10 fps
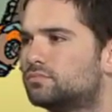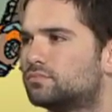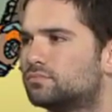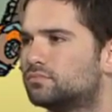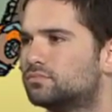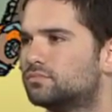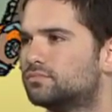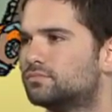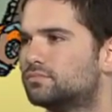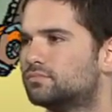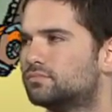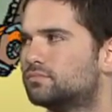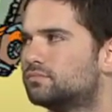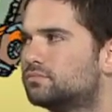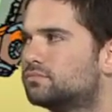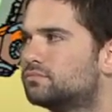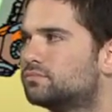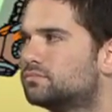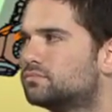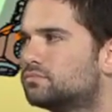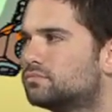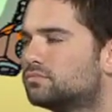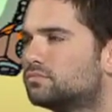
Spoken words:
The person shown says nothing.